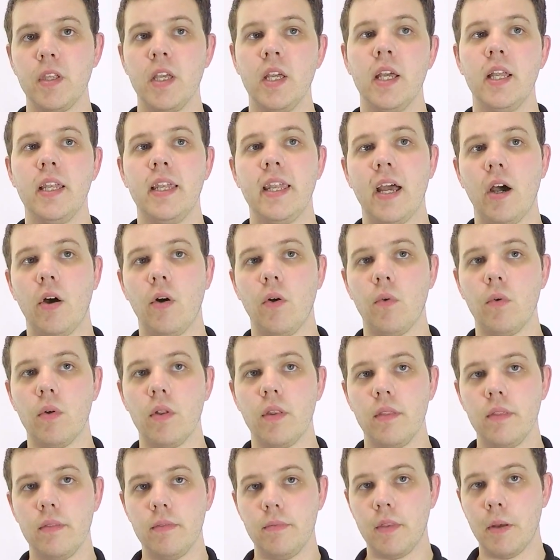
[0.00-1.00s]
Now,
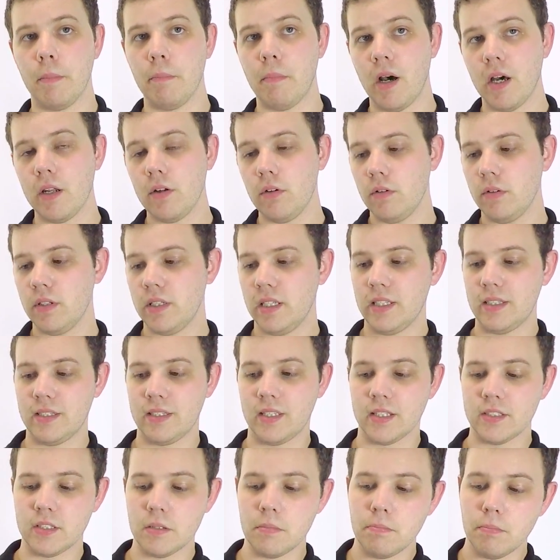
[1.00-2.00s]
the model
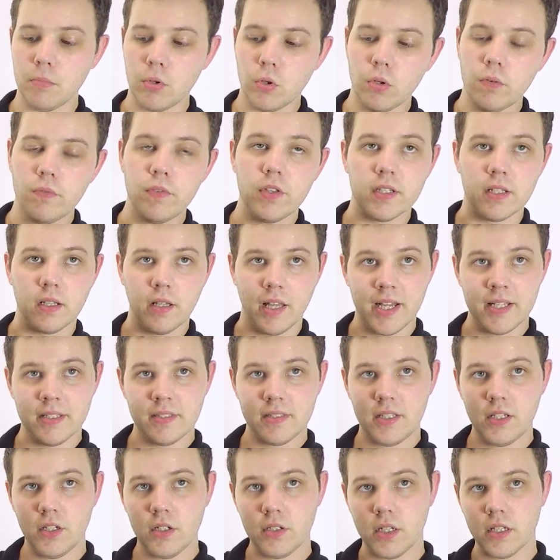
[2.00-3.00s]
doesn't move, the lens
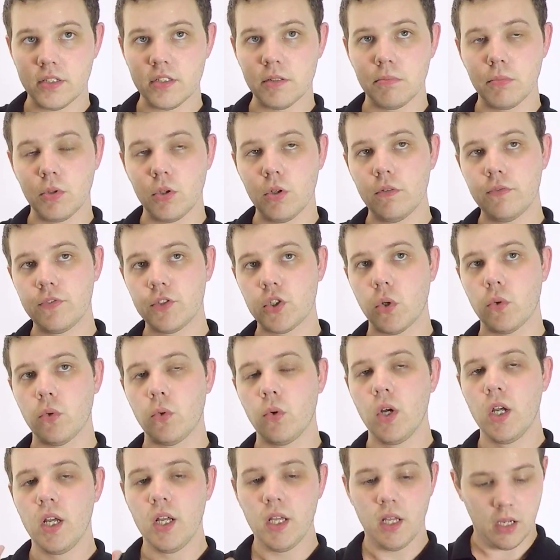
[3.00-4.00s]
here doesn't move, so
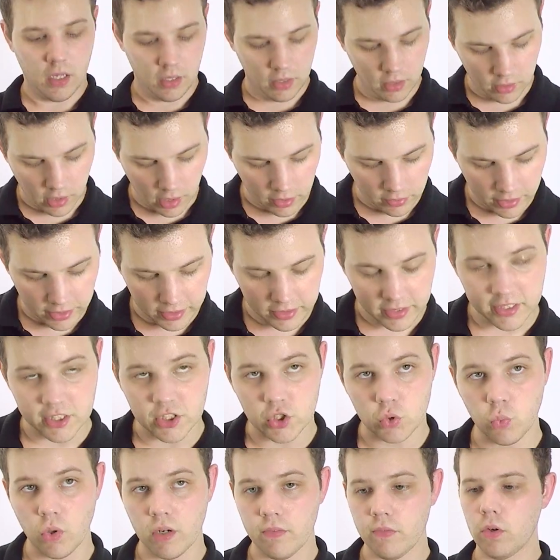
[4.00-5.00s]
unlike the
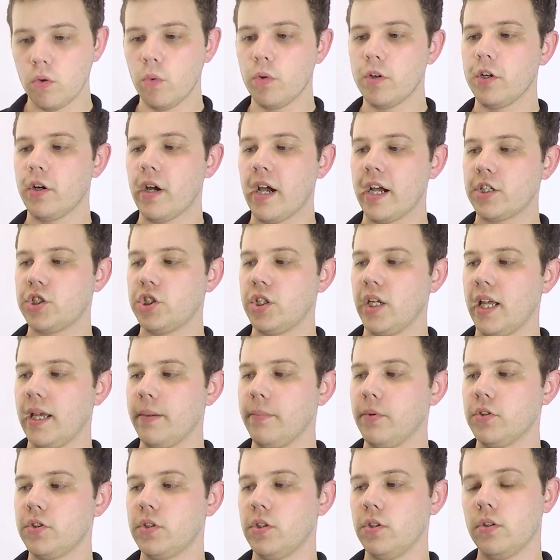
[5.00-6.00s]
Swivel where you're actually
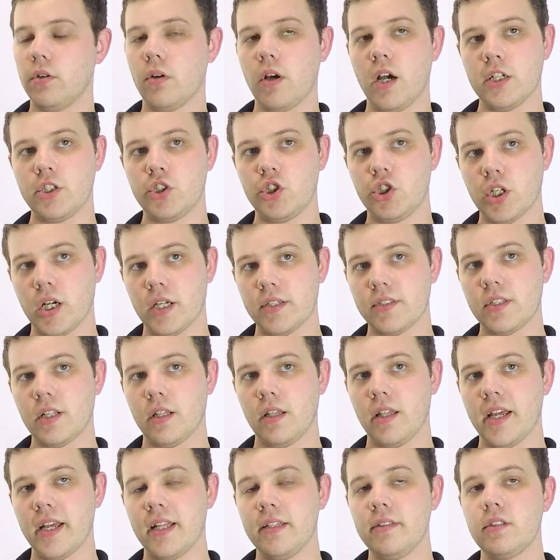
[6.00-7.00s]
able to adjust the
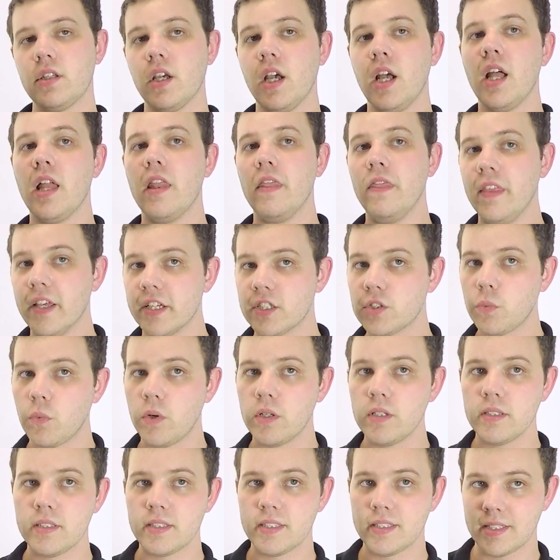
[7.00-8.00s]
lens, this
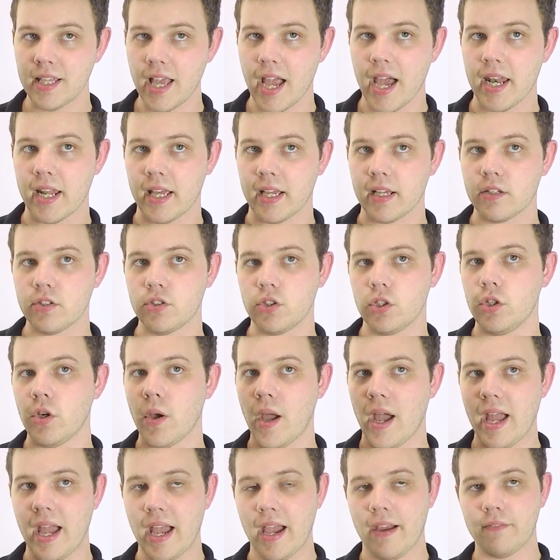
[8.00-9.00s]
one's static, so you
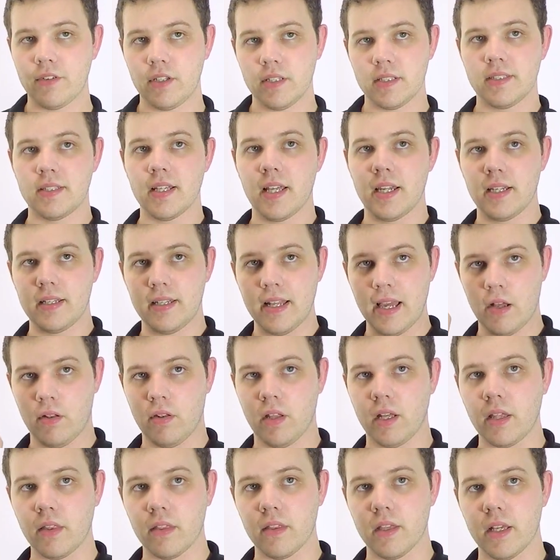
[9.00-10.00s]
have to set it down
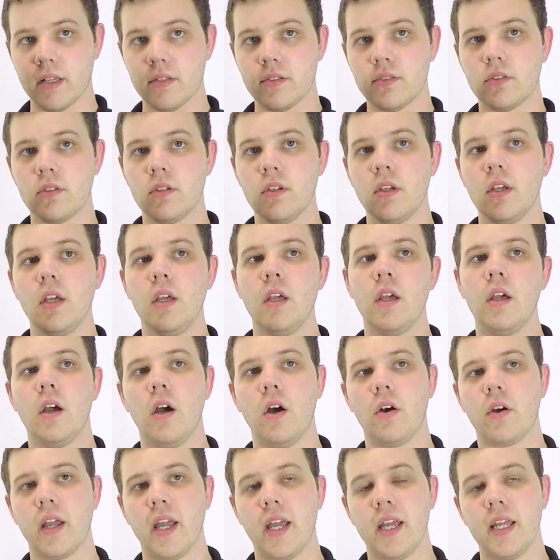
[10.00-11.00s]
like this.
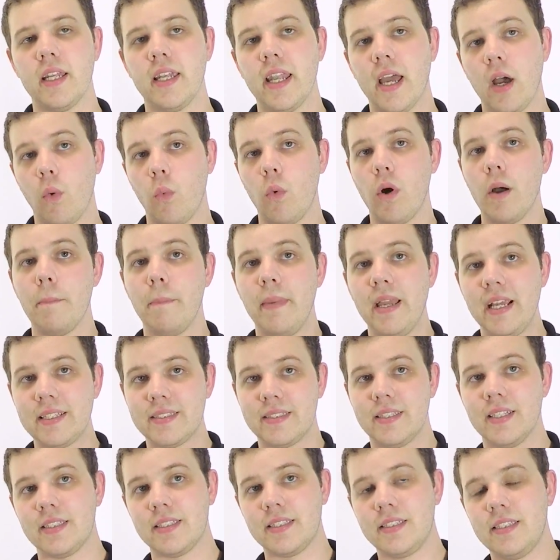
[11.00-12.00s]
Okay, now what makes
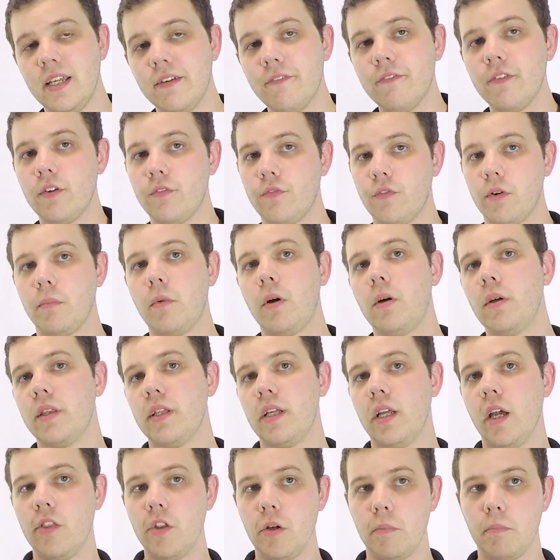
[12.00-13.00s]
this different from all
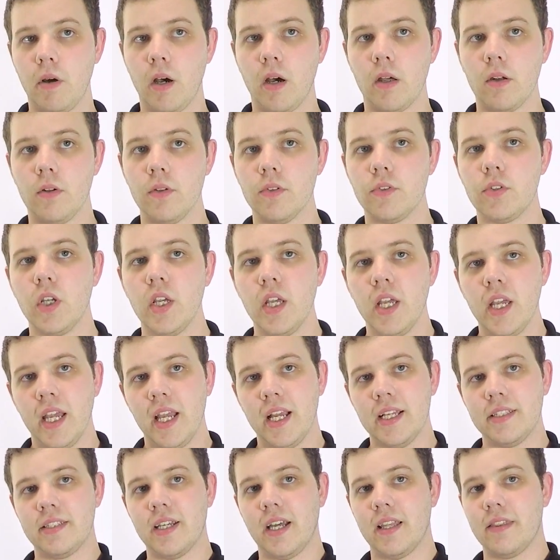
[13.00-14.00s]
the other models
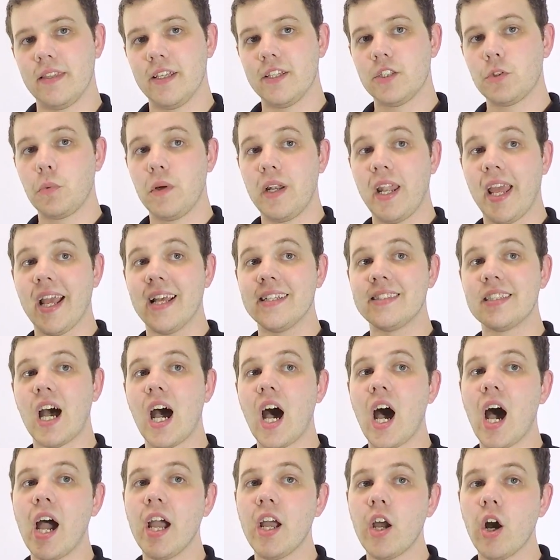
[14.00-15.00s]
is that this one has
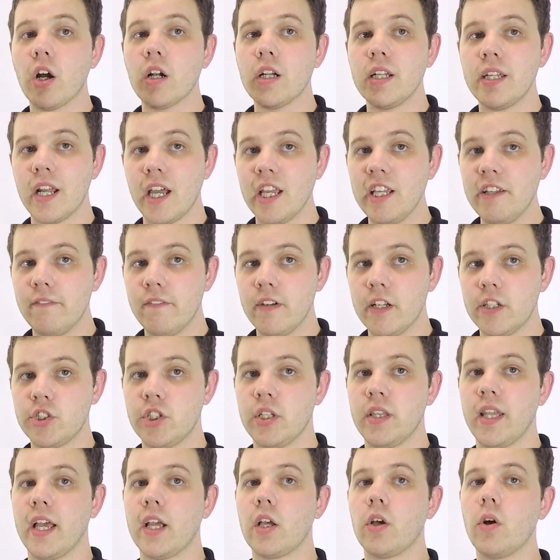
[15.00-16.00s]
IR night
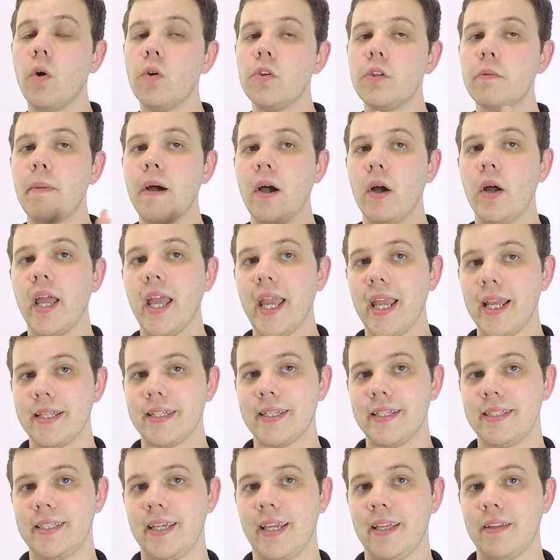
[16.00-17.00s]
vision that goes about 8
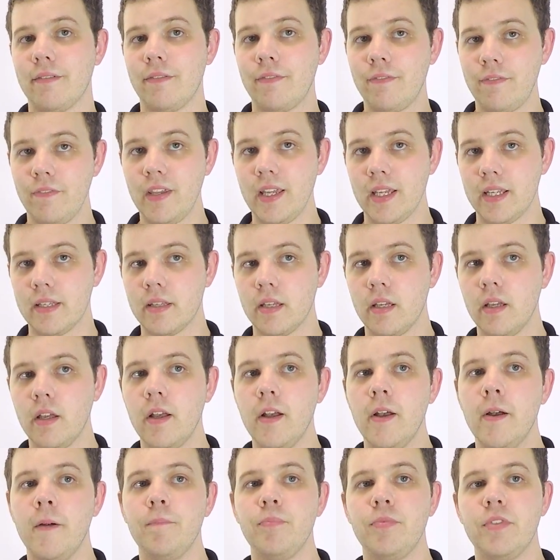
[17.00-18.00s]
to 10 feet.
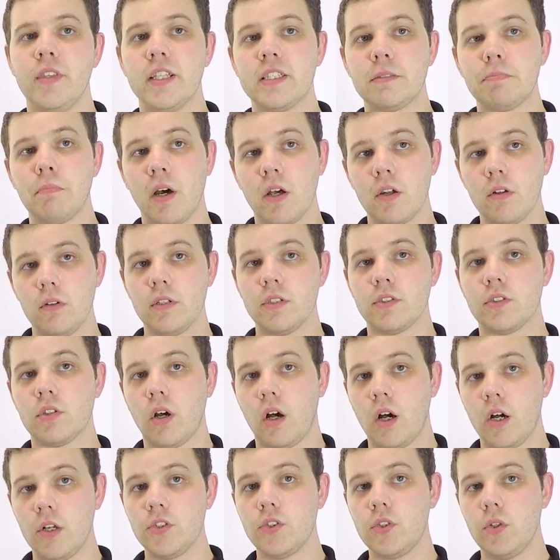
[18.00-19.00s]
This model is
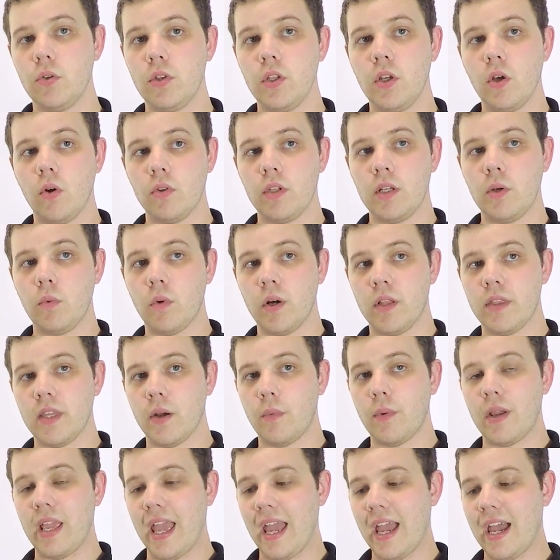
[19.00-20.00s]
also the only one that
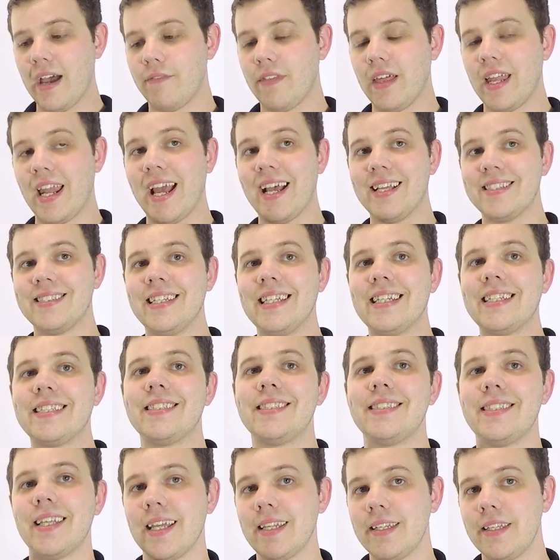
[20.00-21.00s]
we have that has an
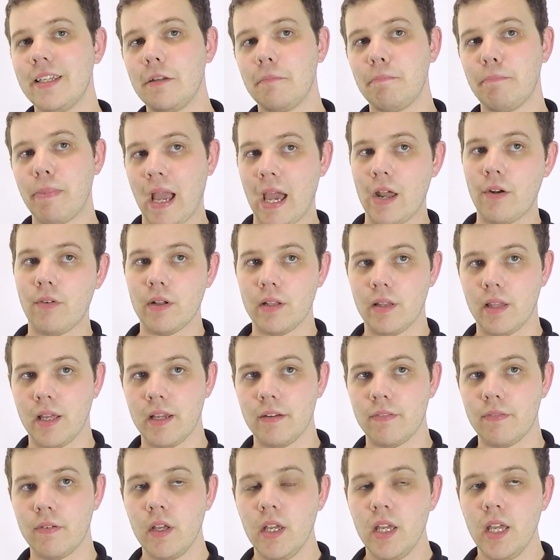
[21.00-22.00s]
extended battery
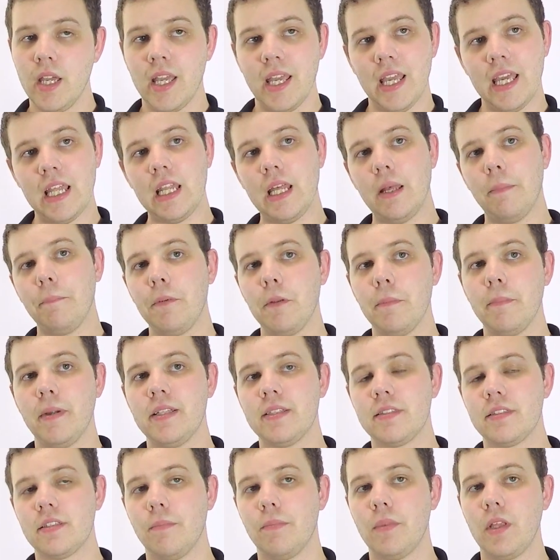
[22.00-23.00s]
life. It
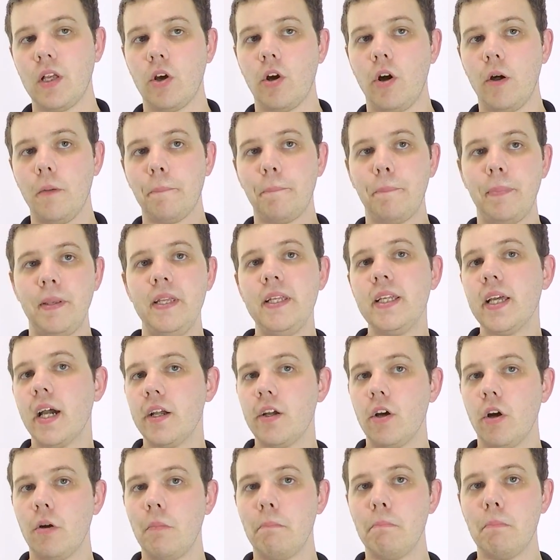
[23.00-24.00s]
implements something called
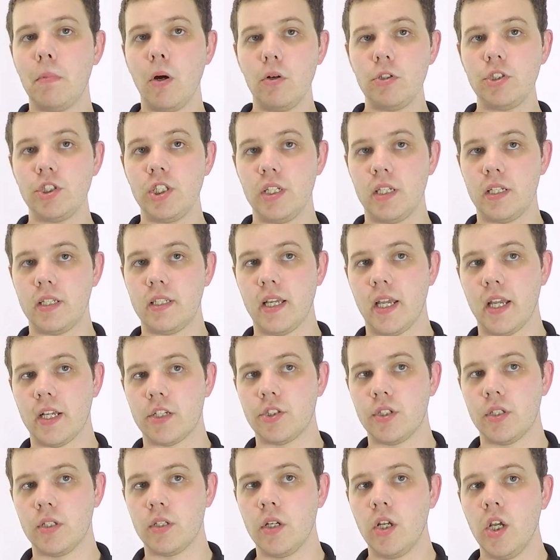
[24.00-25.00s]
PIR motion
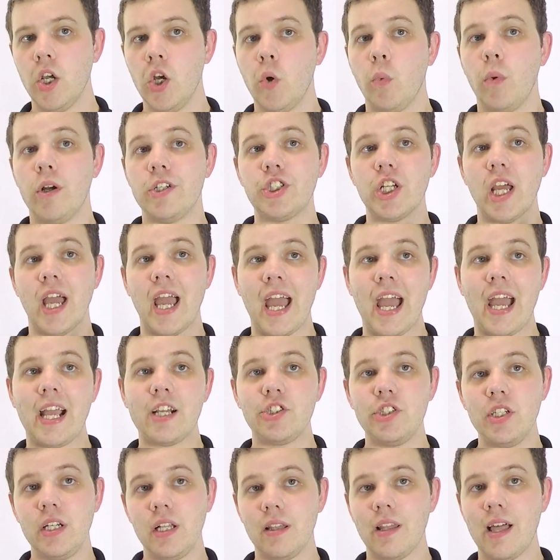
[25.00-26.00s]
detection, which
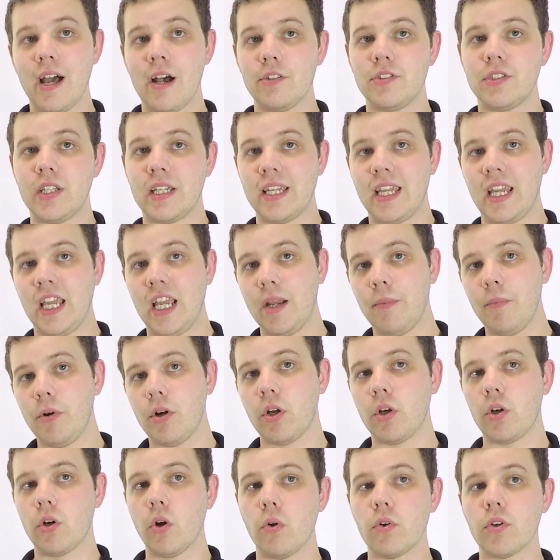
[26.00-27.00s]
actually allows the camera to
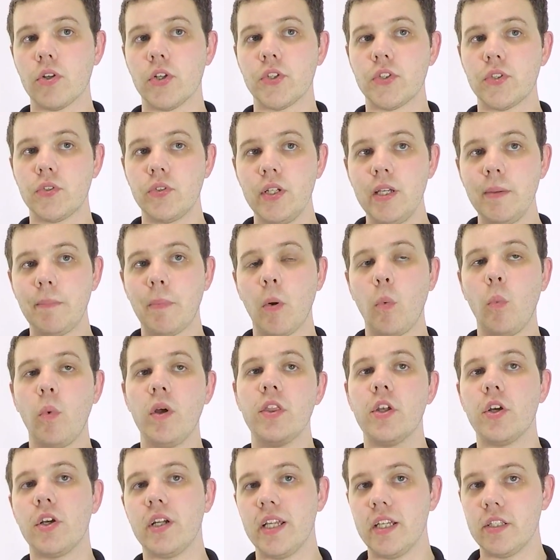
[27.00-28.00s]
go to sleep when
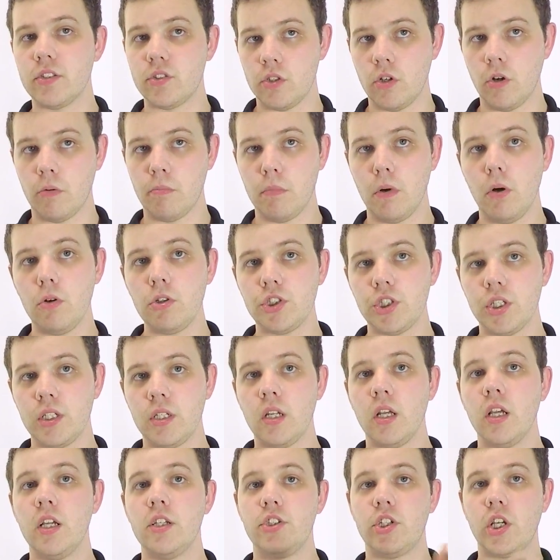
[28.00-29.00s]
there is no
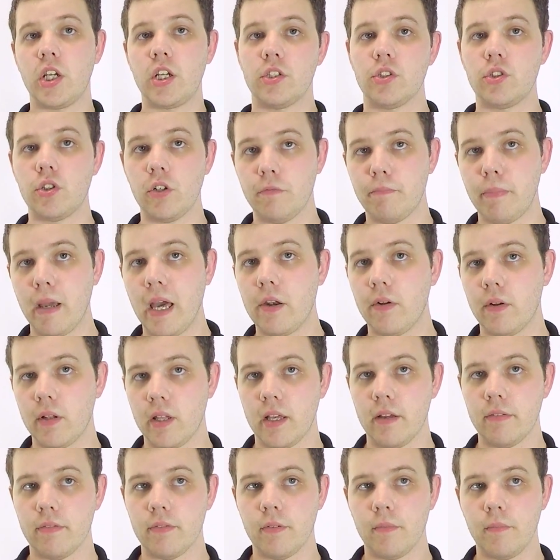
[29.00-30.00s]
motion to conserve battery
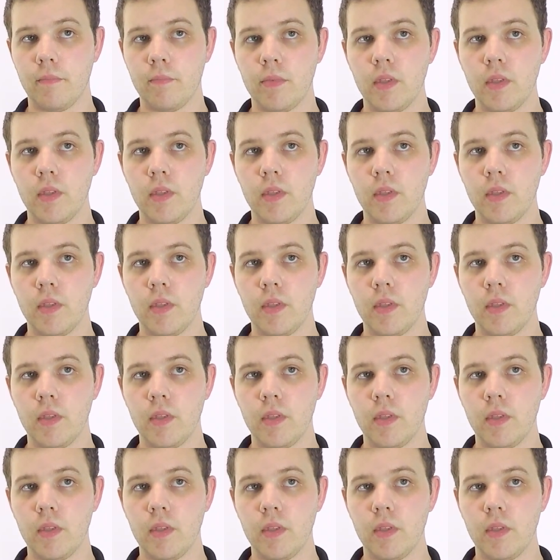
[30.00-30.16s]
life.